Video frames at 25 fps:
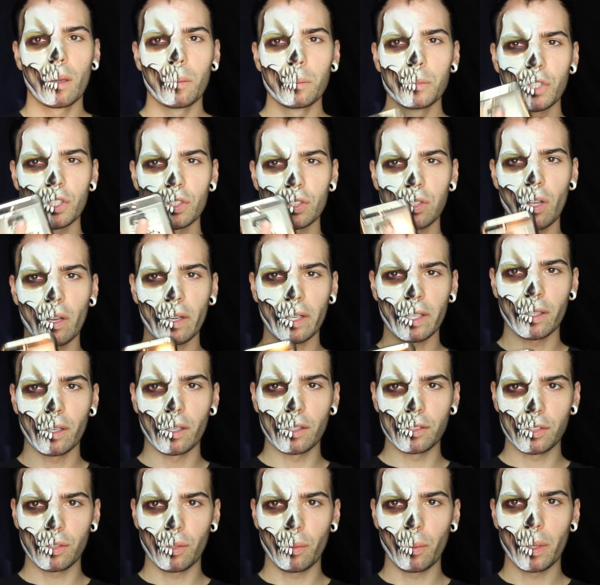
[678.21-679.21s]
Just logging
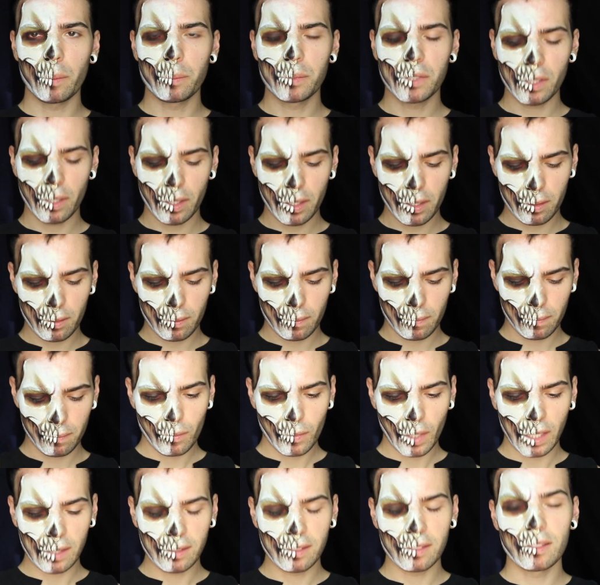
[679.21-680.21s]
onto the website.
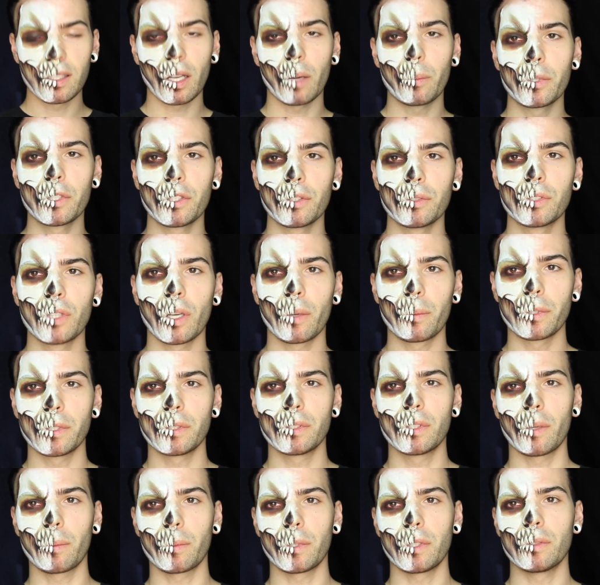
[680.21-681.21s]
It's
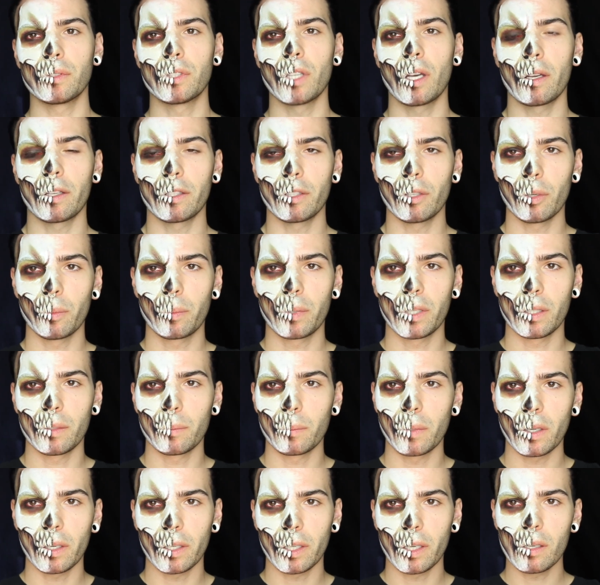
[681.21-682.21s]

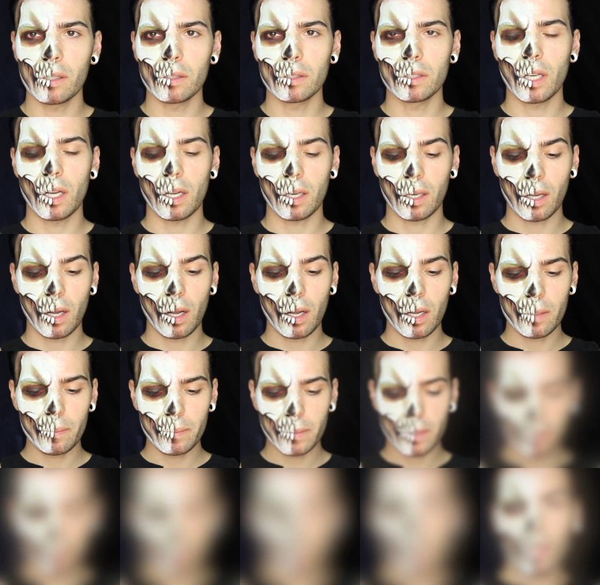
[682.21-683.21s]

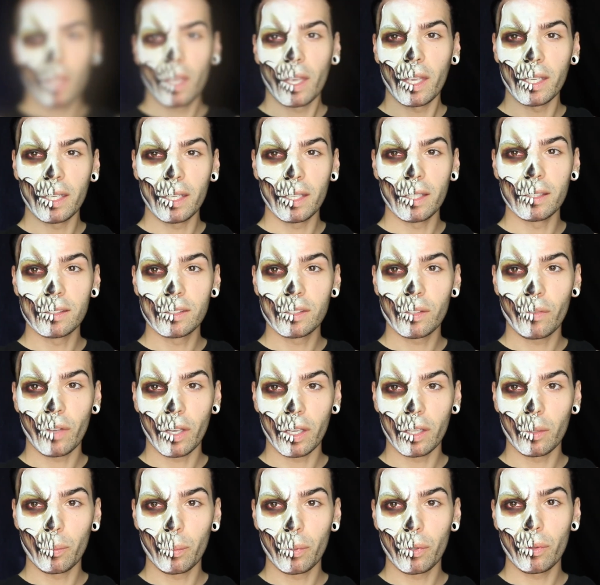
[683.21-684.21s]
www.europeanbodyart.com. It is
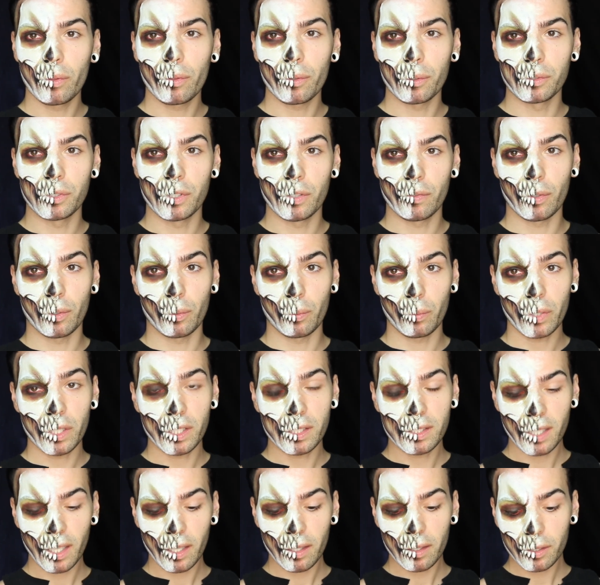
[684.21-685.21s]
available through different
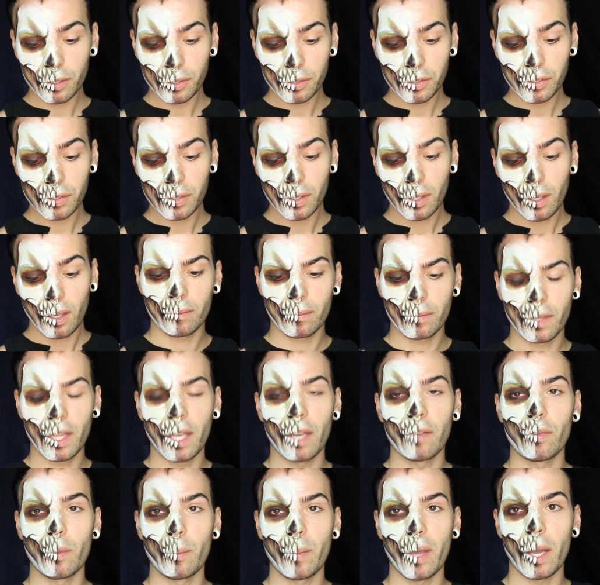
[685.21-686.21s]
retailers. They
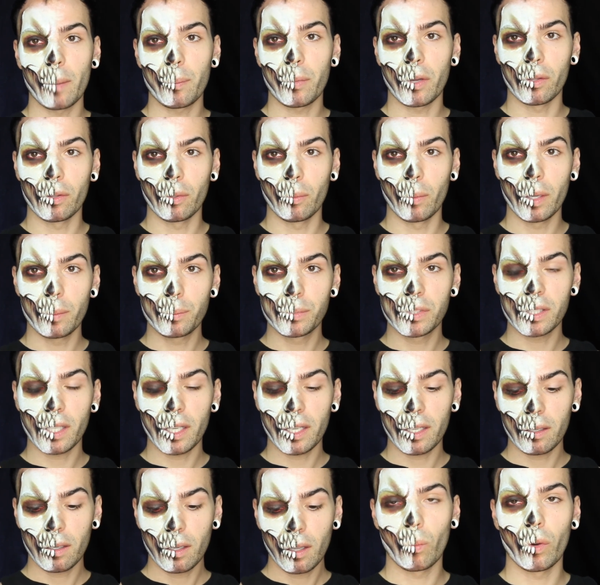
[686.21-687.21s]
have a map on the
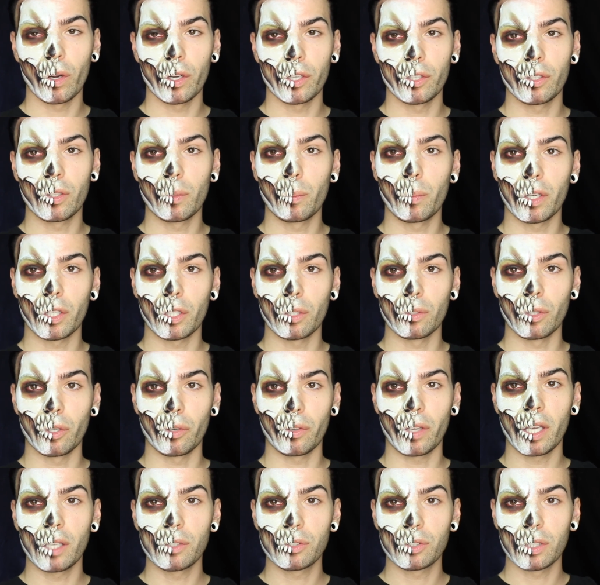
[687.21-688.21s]
website where you can pick your
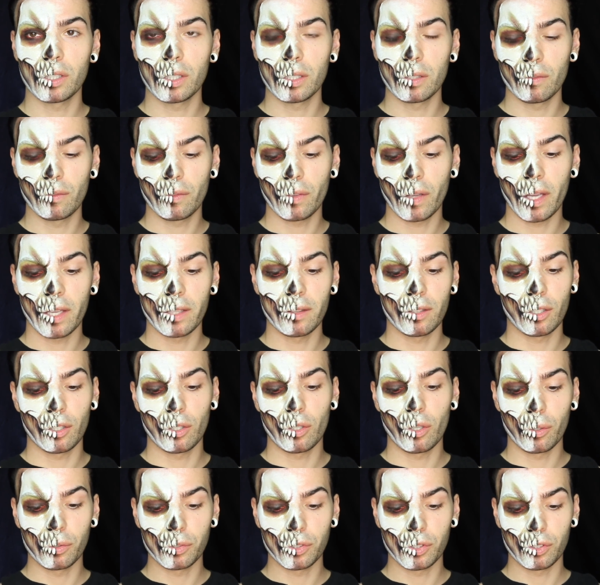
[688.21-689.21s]
location and find the
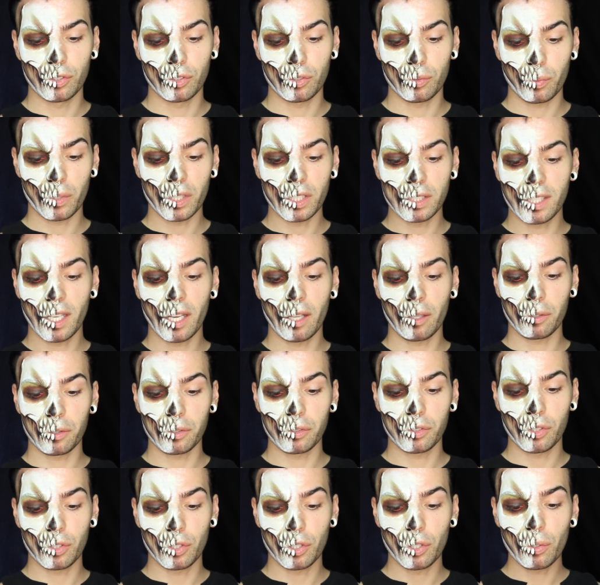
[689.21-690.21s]
closest retailer
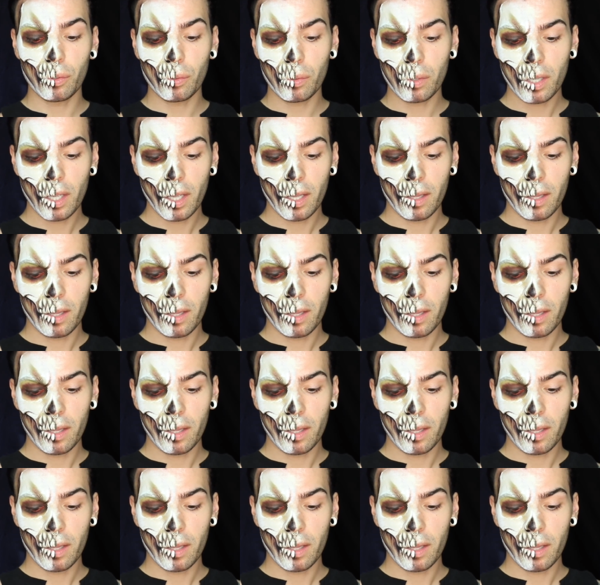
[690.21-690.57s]
to you.